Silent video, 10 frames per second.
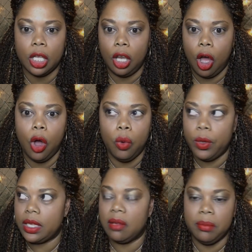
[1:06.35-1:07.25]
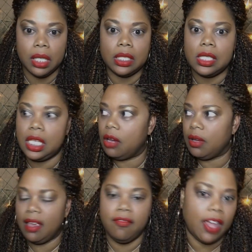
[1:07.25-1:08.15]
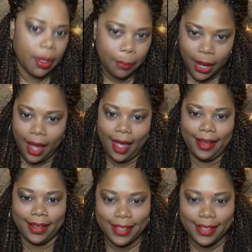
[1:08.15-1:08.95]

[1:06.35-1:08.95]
along with the military and vampires.